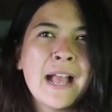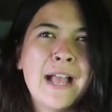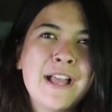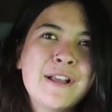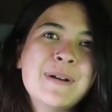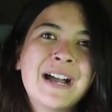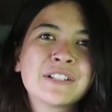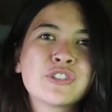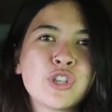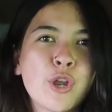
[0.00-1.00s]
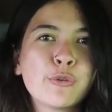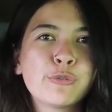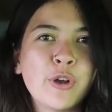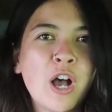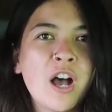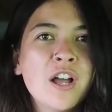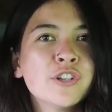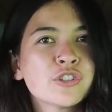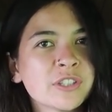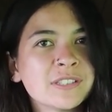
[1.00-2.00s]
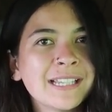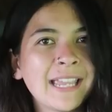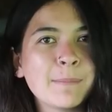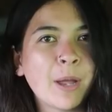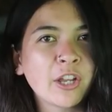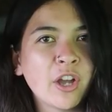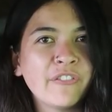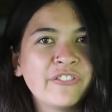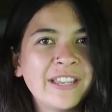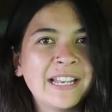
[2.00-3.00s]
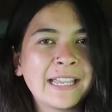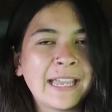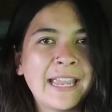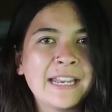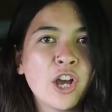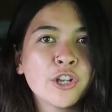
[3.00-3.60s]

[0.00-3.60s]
Um, and so far, trusting in my gut feeling in